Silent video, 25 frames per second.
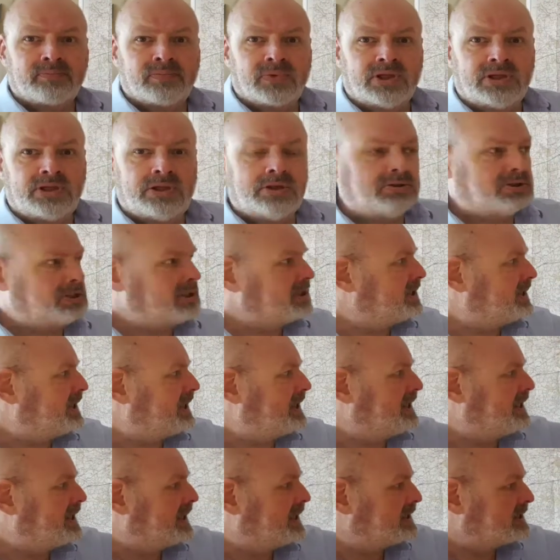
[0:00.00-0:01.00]
using the
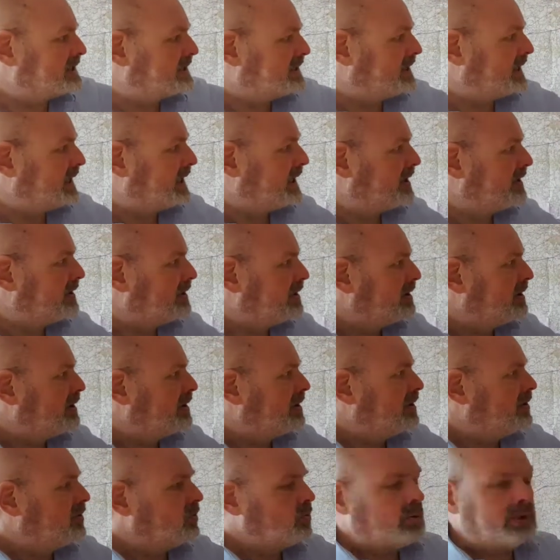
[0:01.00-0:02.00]
index again,
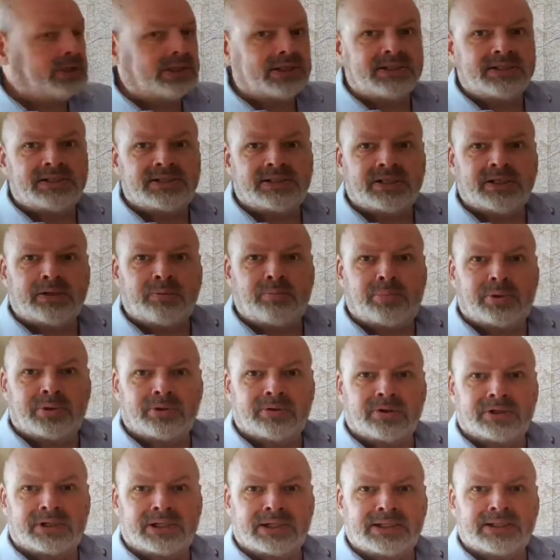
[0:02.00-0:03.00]
we can see
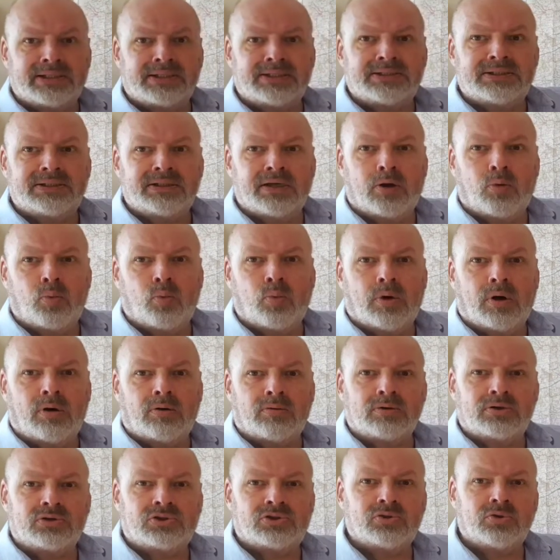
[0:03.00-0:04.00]
buildings and
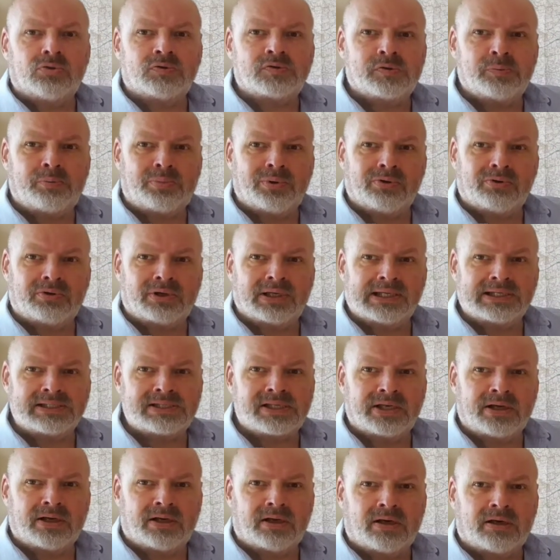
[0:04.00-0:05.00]
what sorts of buildings
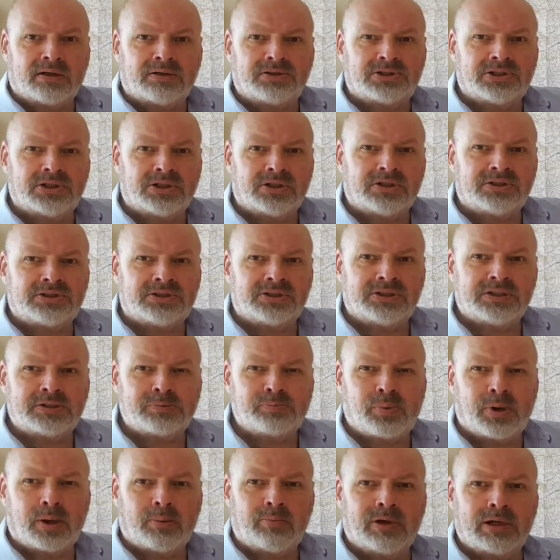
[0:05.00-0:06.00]
they are, churches,
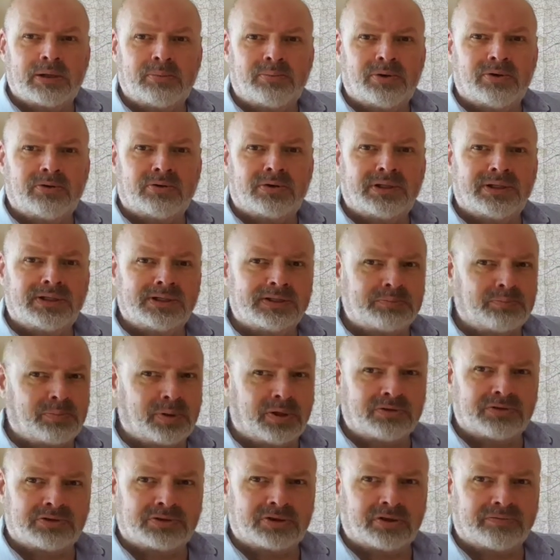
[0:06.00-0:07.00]
public buildings,
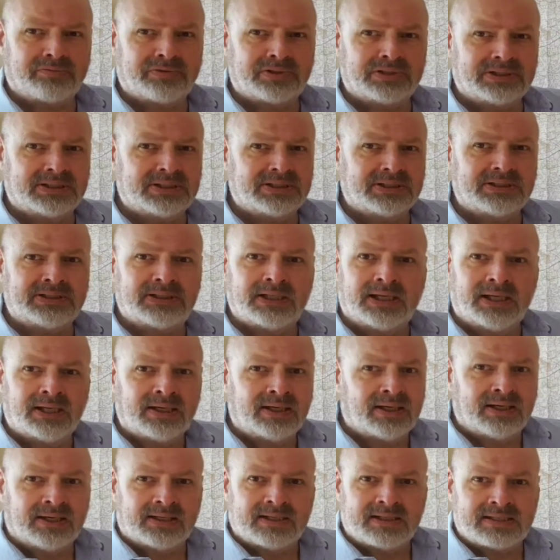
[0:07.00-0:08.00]
post offices,
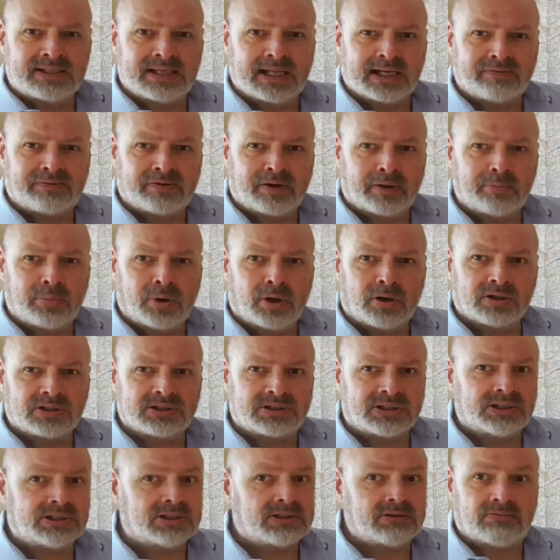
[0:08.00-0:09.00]
telephone
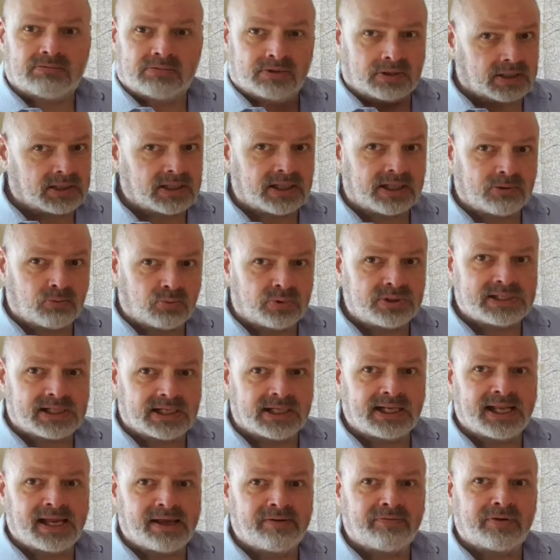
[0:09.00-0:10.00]
boxes, that we
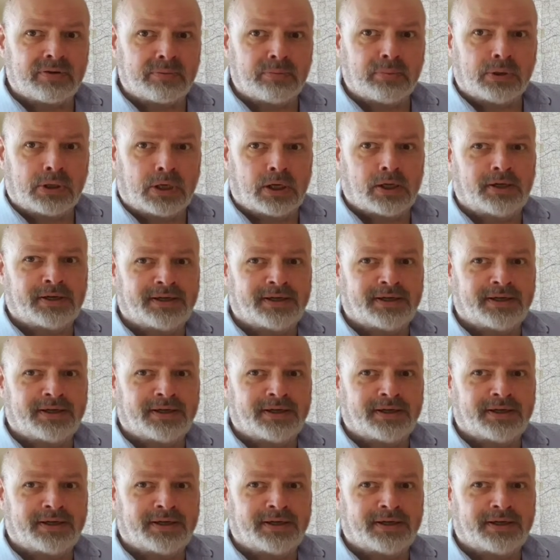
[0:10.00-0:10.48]
still have them.